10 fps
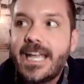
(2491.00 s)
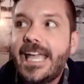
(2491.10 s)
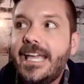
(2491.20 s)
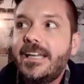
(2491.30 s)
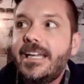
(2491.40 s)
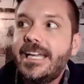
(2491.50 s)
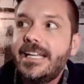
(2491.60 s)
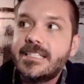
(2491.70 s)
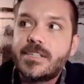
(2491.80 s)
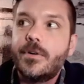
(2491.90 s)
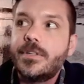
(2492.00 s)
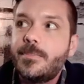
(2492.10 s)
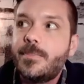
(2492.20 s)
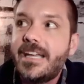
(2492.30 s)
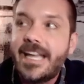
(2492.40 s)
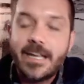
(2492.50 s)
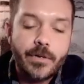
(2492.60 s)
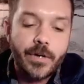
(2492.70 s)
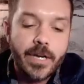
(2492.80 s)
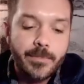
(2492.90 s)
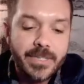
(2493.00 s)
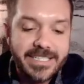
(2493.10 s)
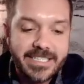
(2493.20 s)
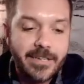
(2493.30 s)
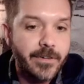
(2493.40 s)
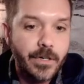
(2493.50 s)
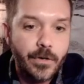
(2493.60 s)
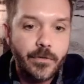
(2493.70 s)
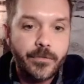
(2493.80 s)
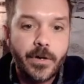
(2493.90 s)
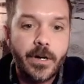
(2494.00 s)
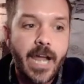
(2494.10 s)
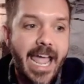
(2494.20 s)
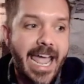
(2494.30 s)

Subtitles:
it is going to be incredibly difficult for